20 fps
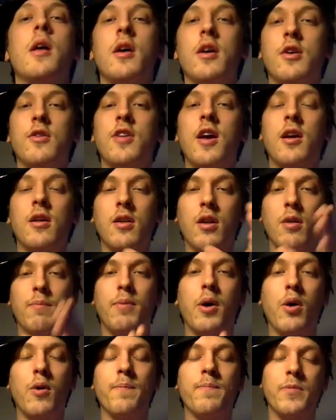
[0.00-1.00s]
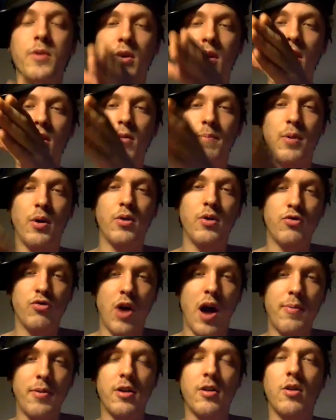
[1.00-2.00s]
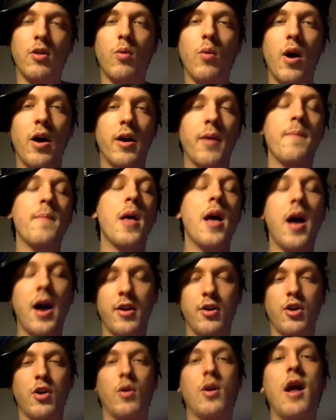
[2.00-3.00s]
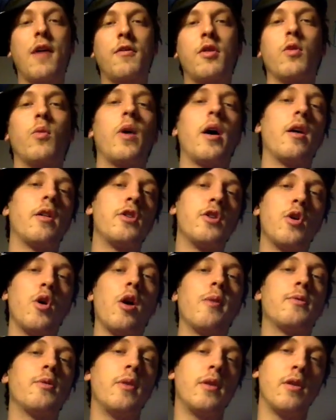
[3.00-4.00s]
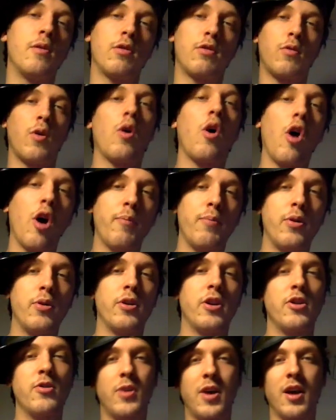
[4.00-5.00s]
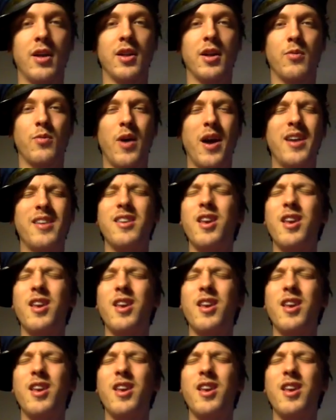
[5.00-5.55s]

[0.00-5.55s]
You take a little boat, you get your boat, you drop it into the water, and you're going after the whale, and you go up to it and you throw a harpoon and you kill it, right?